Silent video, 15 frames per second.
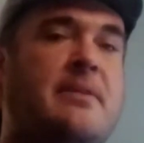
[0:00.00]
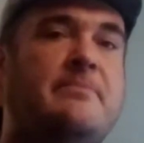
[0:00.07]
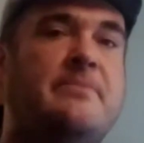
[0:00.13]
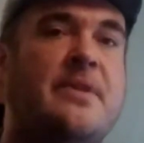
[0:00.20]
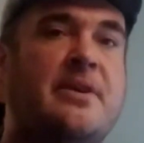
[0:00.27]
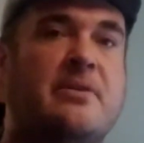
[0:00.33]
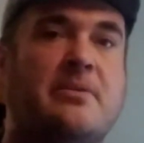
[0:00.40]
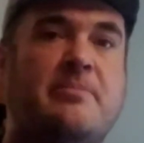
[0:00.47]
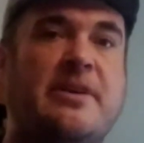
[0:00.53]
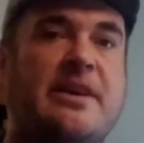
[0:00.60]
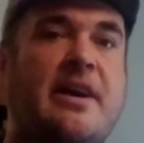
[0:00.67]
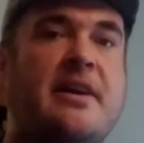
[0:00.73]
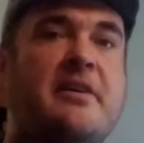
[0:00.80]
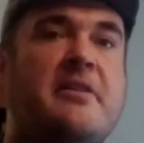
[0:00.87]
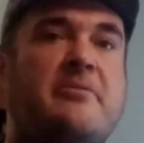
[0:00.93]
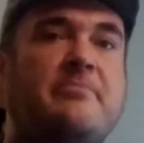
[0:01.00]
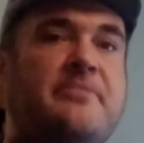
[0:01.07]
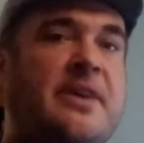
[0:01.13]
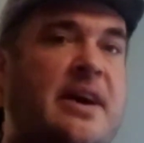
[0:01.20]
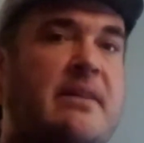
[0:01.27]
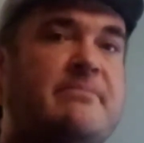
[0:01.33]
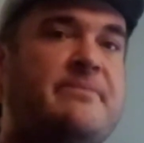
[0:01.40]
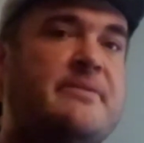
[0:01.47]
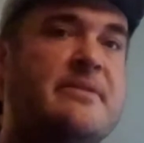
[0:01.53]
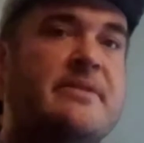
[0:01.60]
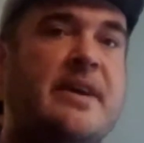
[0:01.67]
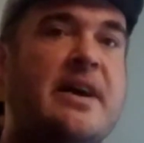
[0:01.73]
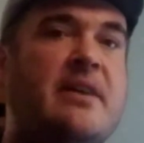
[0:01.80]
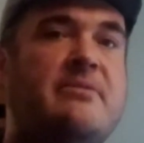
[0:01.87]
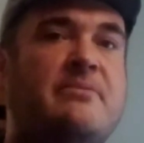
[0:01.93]
There will be a help tab for
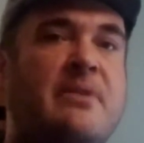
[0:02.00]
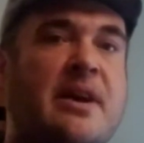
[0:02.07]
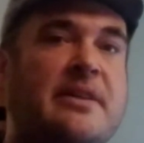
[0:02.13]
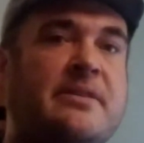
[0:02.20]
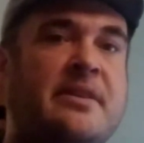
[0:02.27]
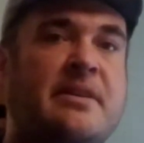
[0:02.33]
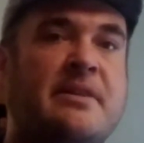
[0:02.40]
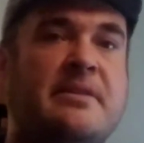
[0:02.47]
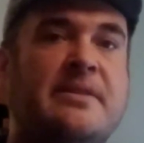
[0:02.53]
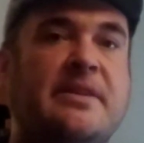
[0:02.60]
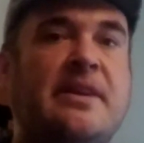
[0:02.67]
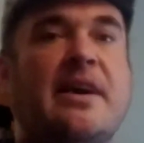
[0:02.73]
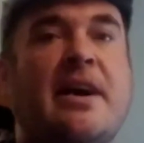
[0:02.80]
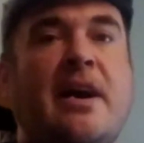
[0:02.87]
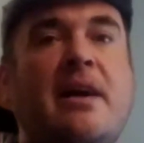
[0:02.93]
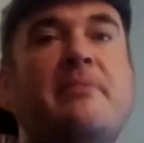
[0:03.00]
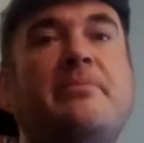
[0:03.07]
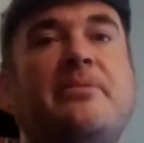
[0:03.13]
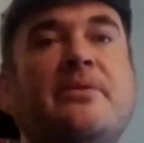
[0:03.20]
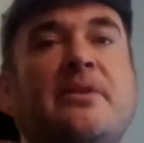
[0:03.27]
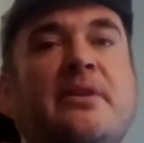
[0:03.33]
that right there in the app.